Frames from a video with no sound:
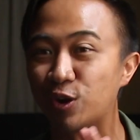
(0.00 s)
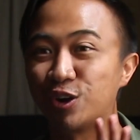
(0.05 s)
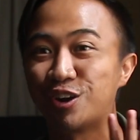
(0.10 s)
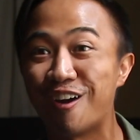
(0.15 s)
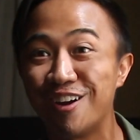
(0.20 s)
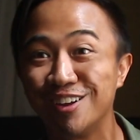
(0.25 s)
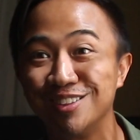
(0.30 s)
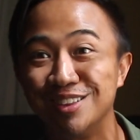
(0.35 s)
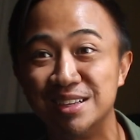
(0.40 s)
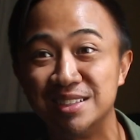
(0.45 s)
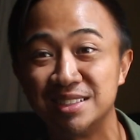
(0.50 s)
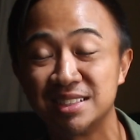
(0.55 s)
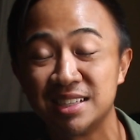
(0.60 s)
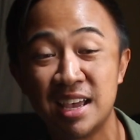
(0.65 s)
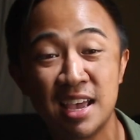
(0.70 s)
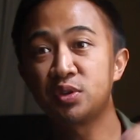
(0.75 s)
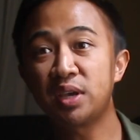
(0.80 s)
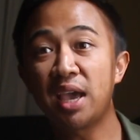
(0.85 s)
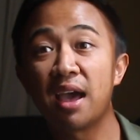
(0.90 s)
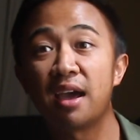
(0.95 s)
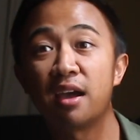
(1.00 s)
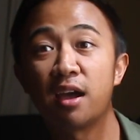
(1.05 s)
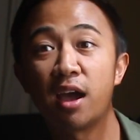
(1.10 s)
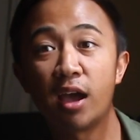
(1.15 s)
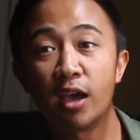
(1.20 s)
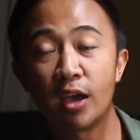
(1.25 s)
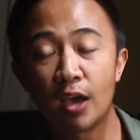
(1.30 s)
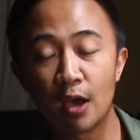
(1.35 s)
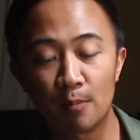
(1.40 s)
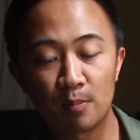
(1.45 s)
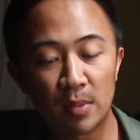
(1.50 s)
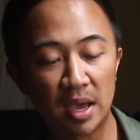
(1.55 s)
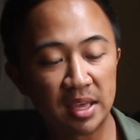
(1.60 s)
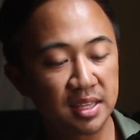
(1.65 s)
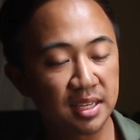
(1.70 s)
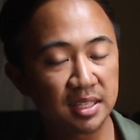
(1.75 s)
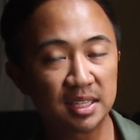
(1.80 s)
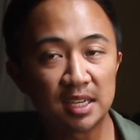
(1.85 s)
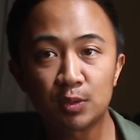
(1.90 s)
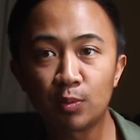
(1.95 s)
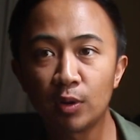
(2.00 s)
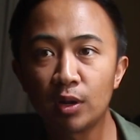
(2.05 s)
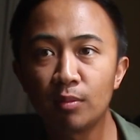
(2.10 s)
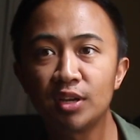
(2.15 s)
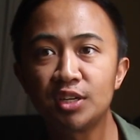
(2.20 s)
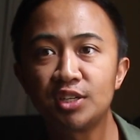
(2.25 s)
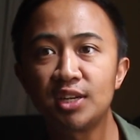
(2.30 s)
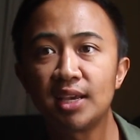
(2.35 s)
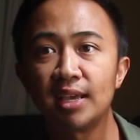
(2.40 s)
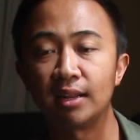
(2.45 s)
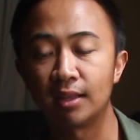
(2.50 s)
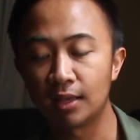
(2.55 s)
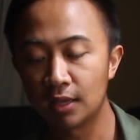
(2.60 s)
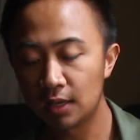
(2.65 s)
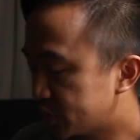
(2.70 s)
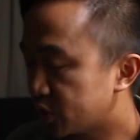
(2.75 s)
regardless. So yeah, I think that's pretty much it.